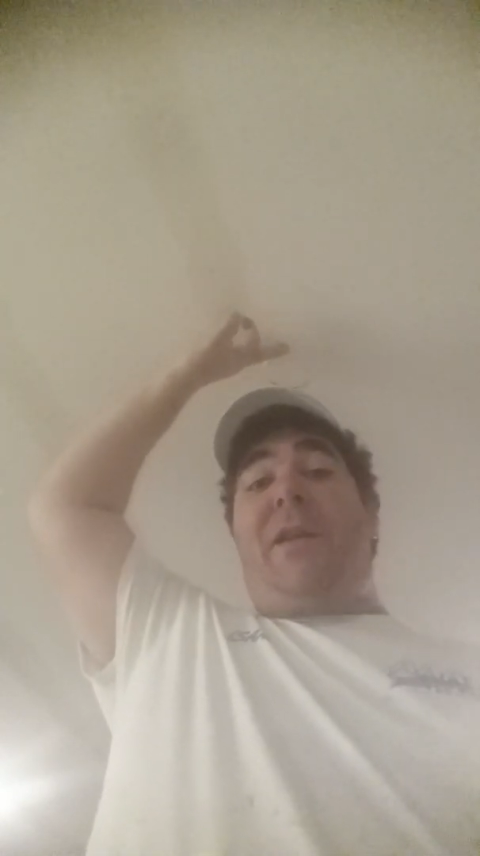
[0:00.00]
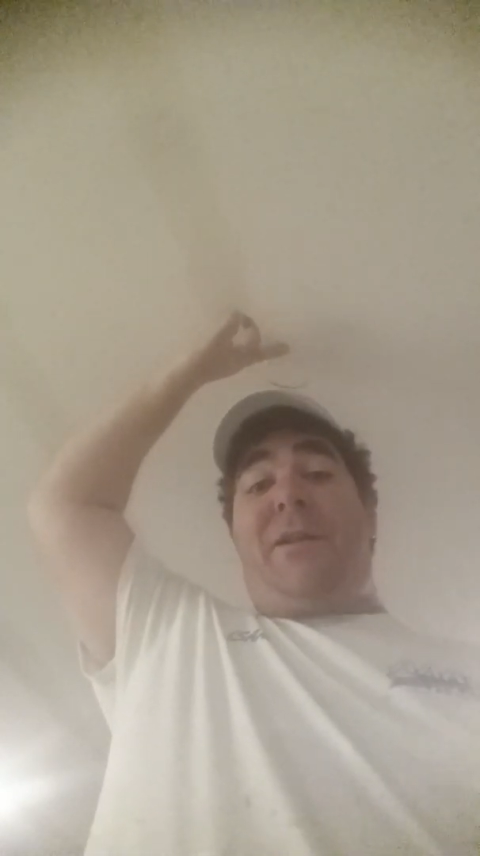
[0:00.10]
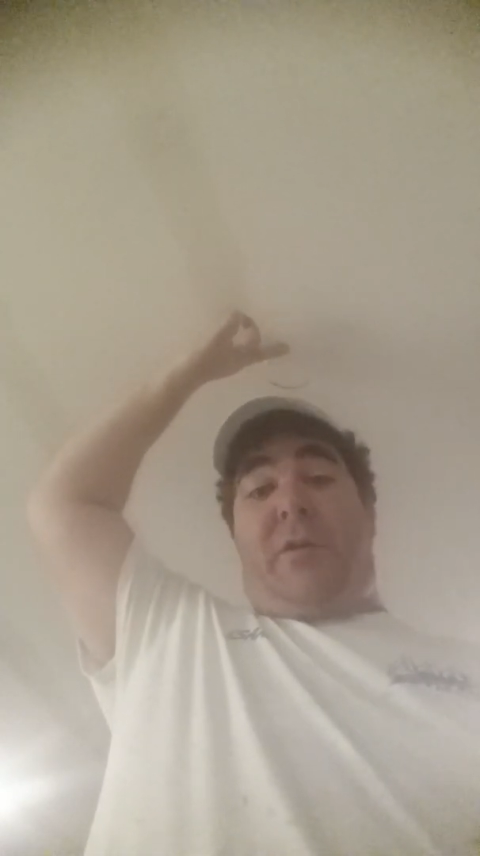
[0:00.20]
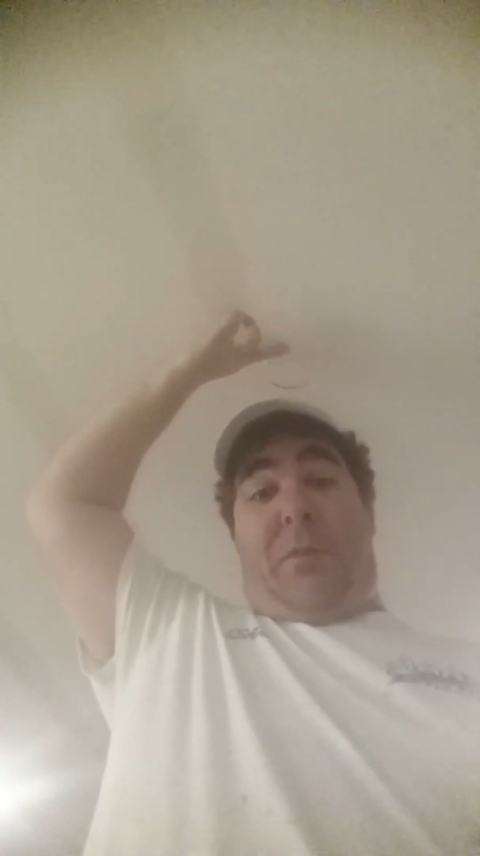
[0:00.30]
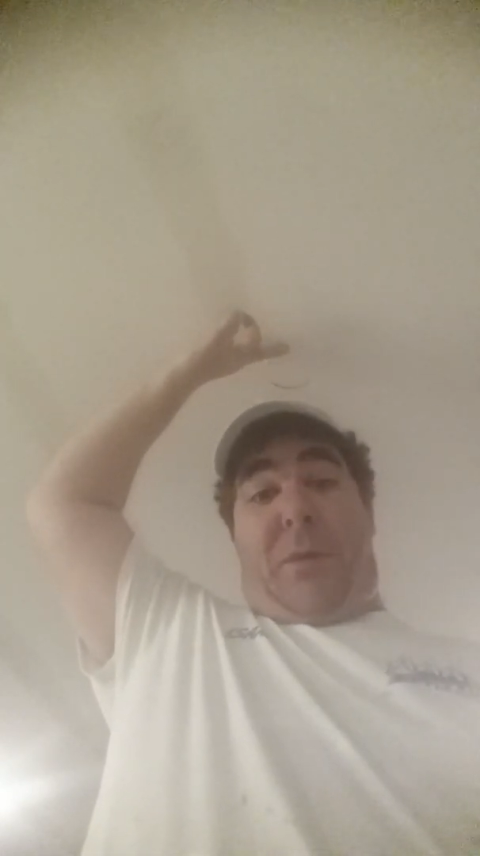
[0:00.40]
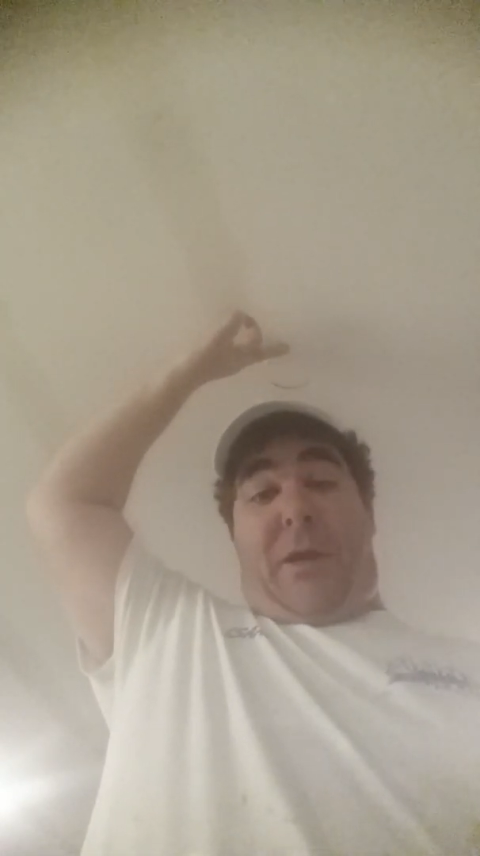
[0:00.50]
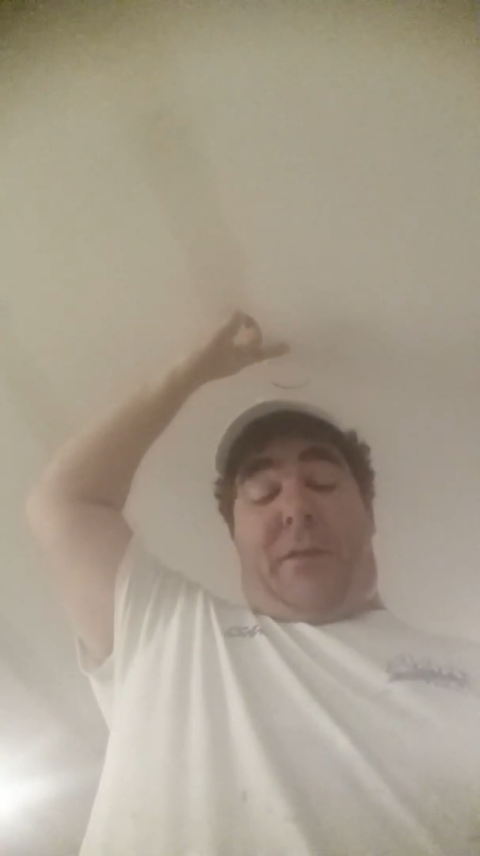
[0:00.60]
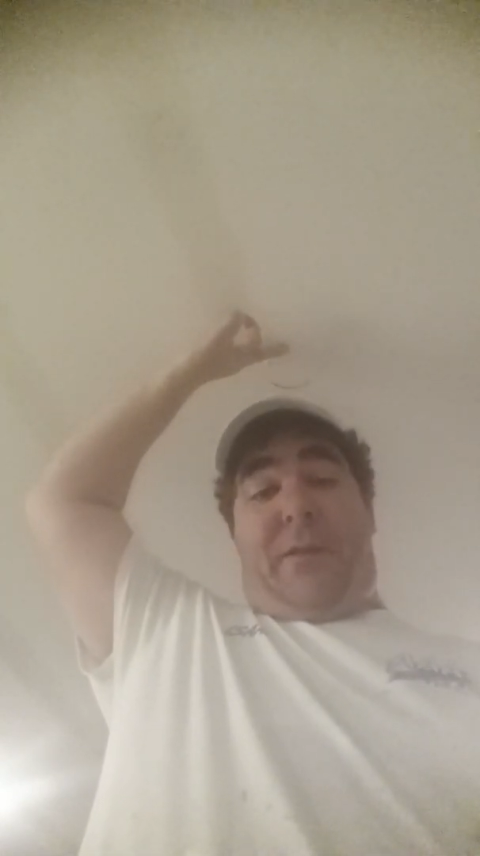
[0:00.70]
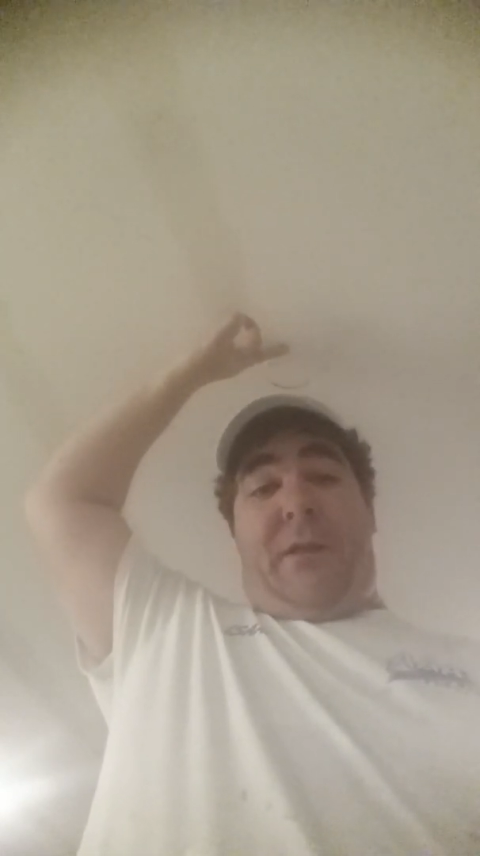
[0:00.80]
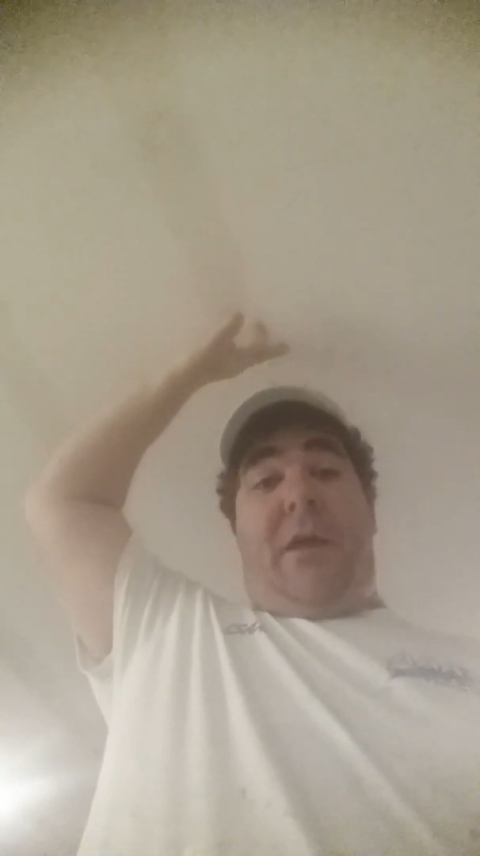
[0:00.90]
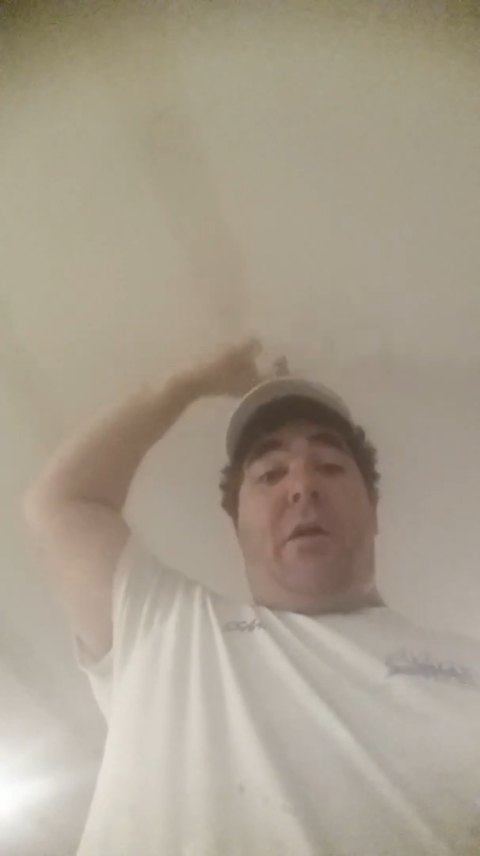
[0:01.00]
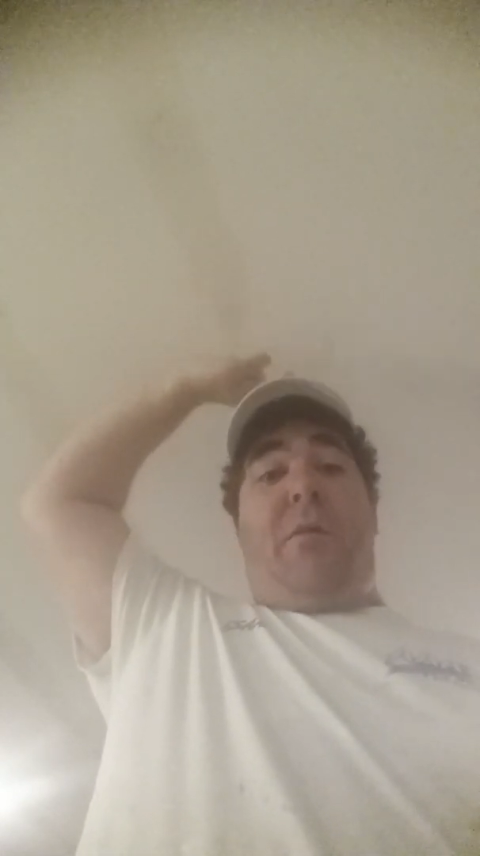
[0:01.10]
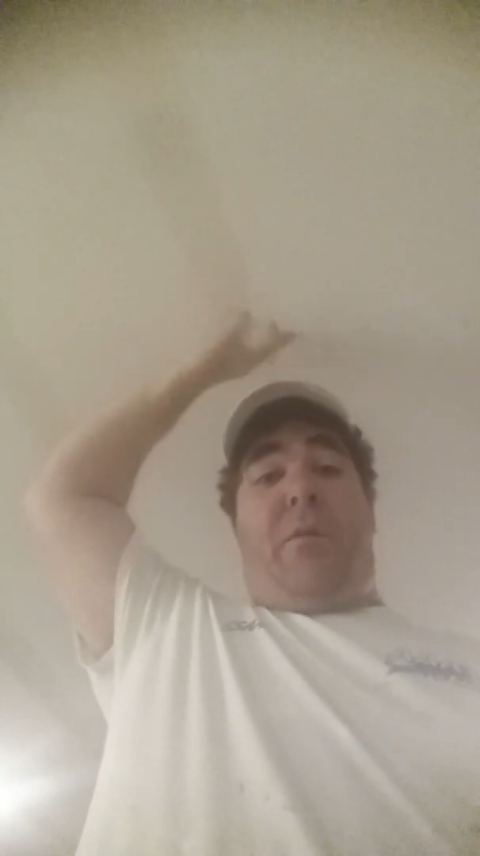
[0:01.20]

electrical box.